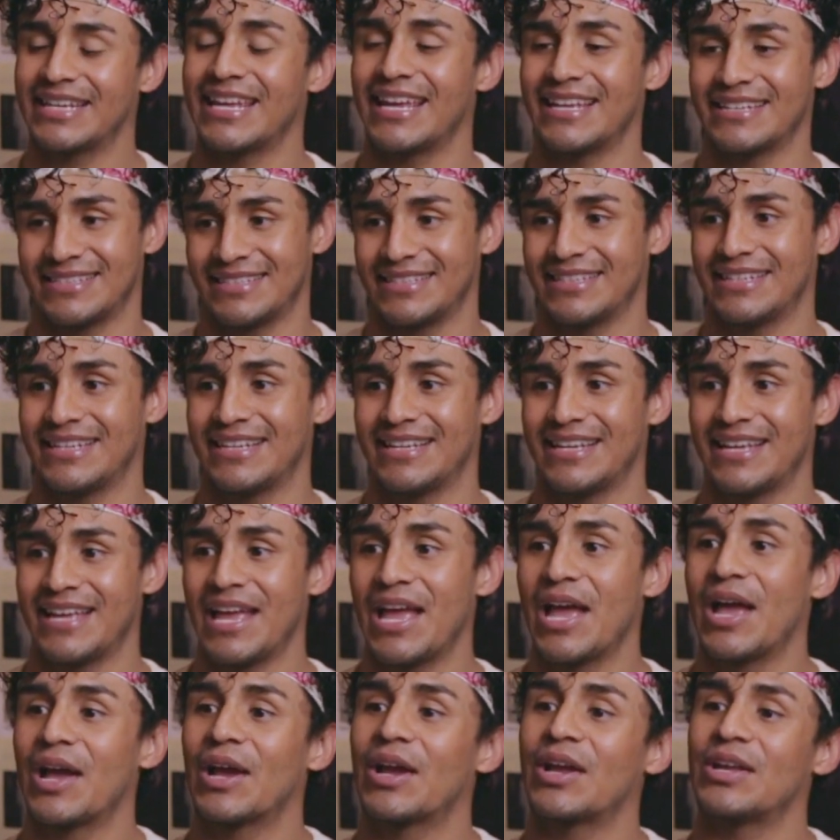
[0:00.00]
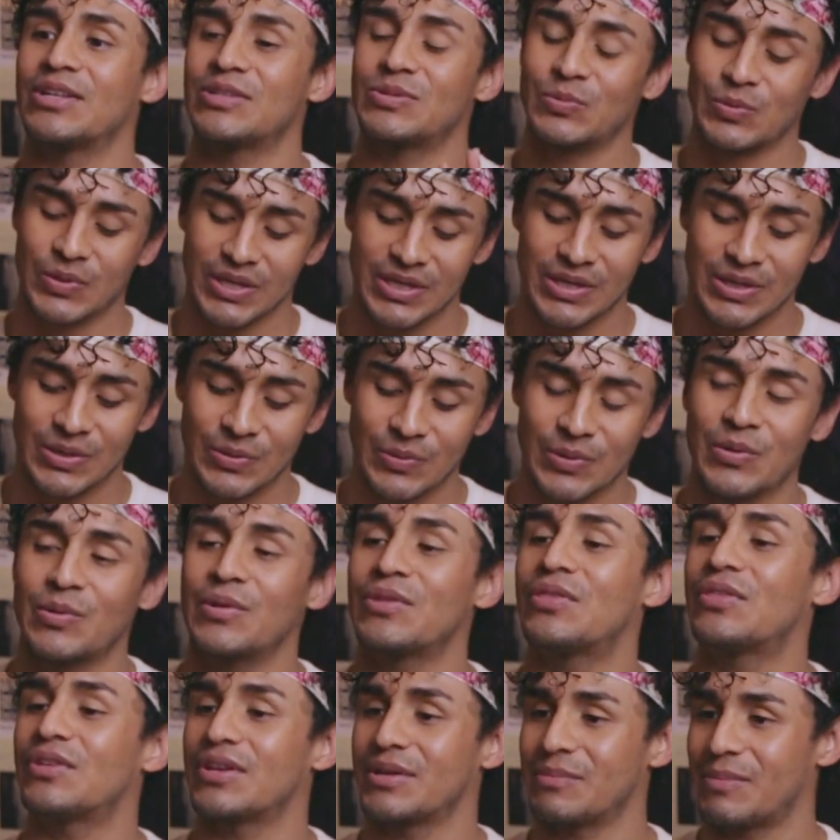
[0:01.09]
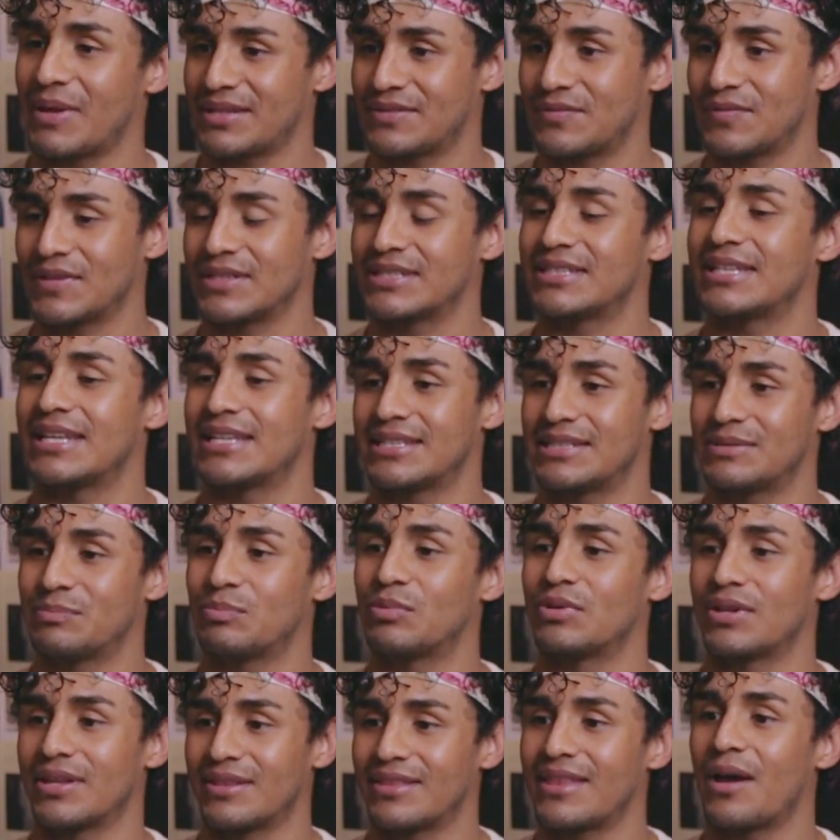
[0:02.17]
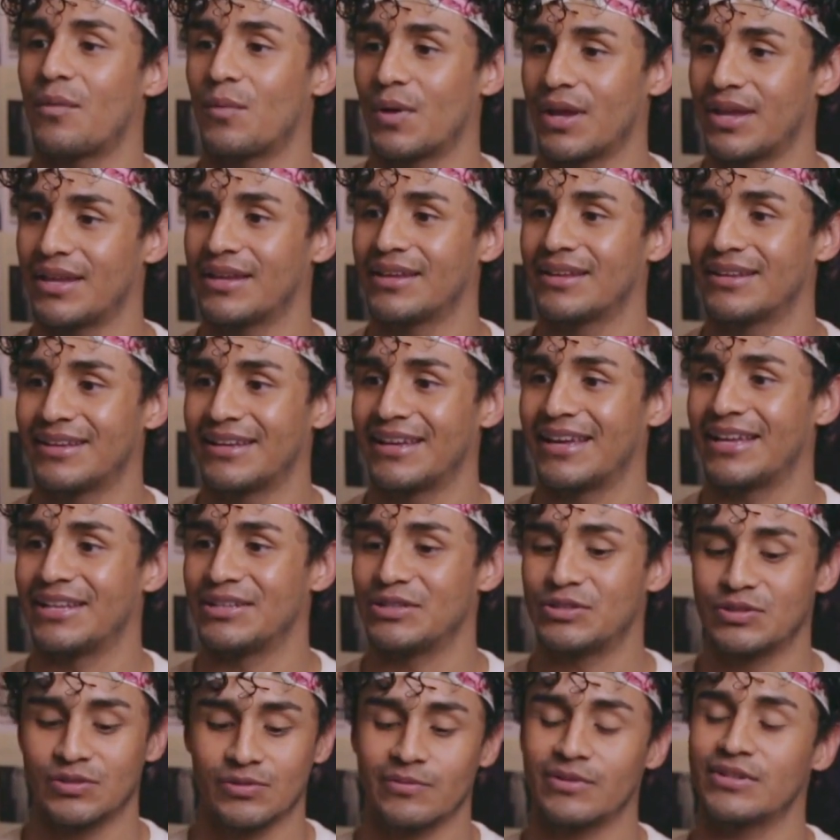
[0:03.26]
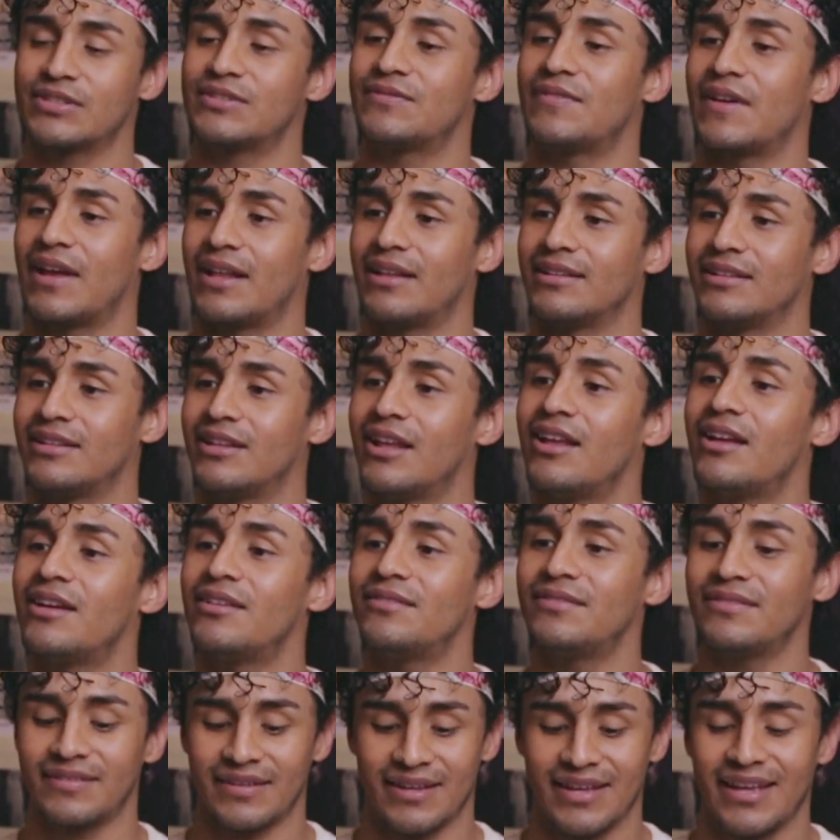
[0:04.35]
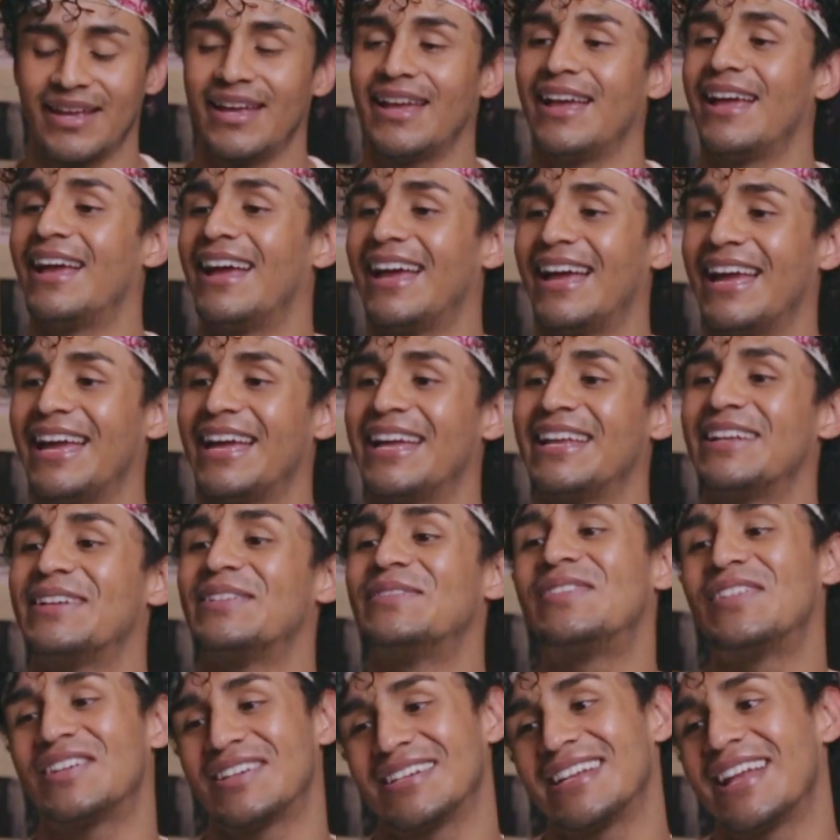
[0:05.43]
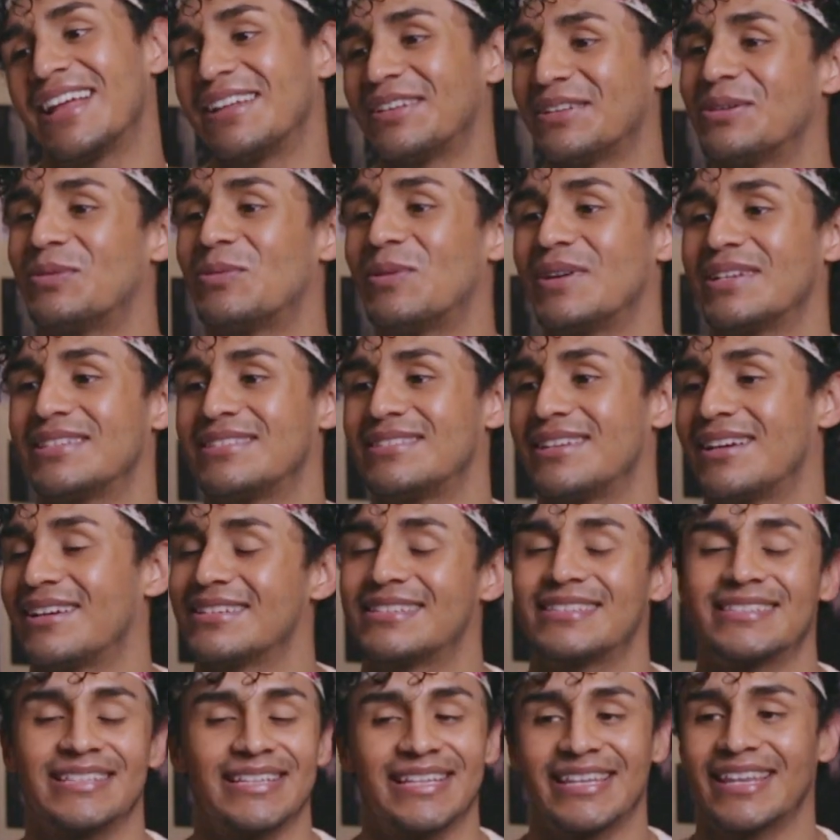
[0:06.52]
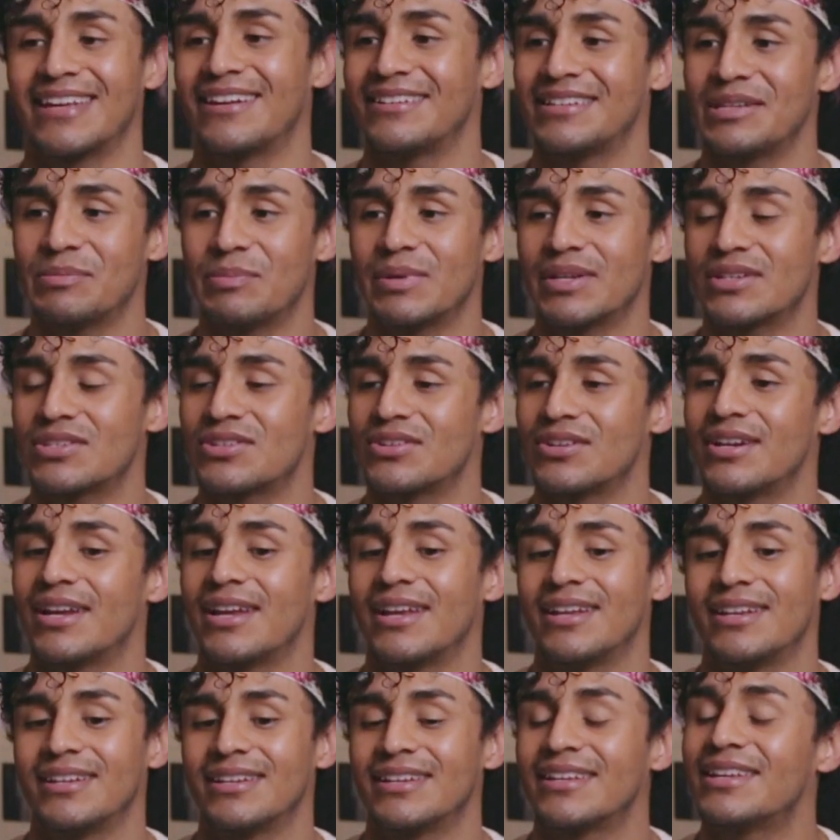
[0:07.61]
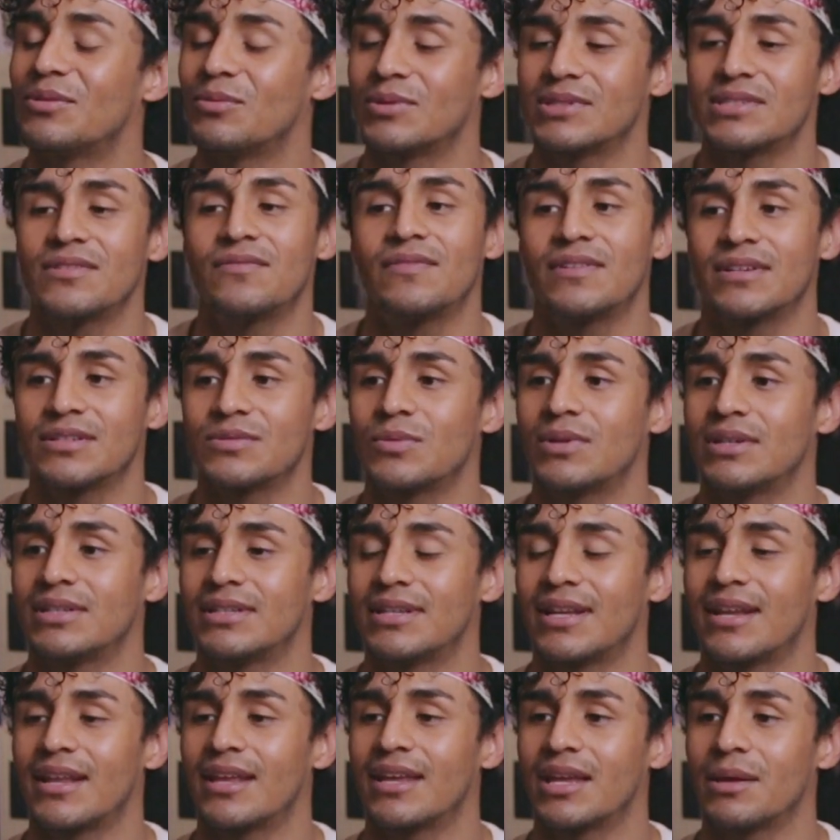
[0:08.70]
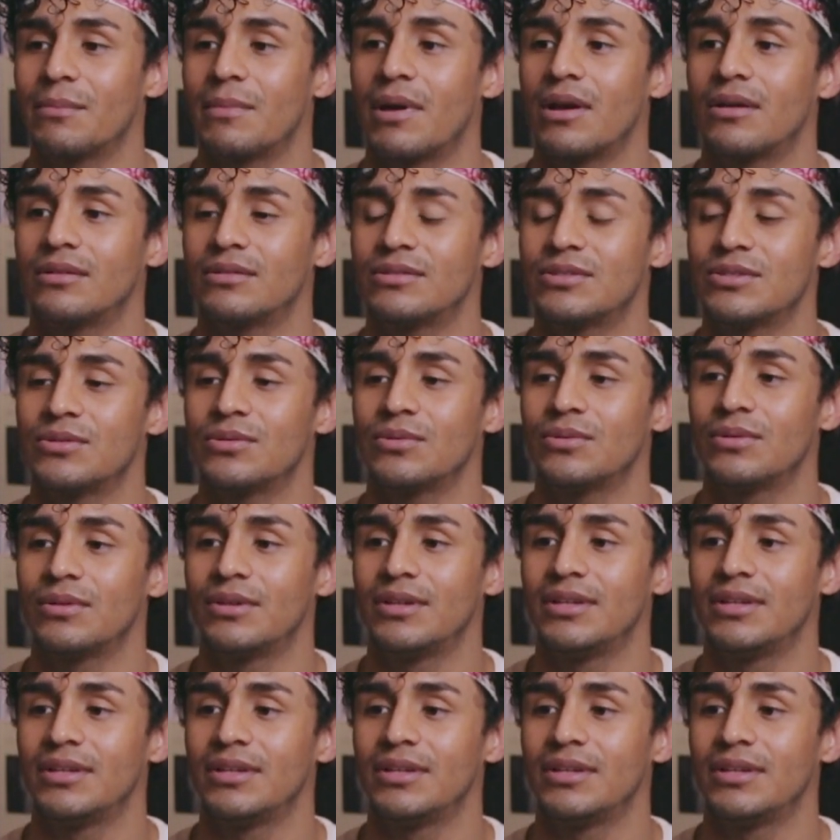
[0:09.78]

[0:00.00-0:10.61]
Yes. Because we were 3 best friends, let's put it that way. Mm-hmm. And 2 of us fell in love. And Fernando was still there in the picture. And he was the first one that I came out to.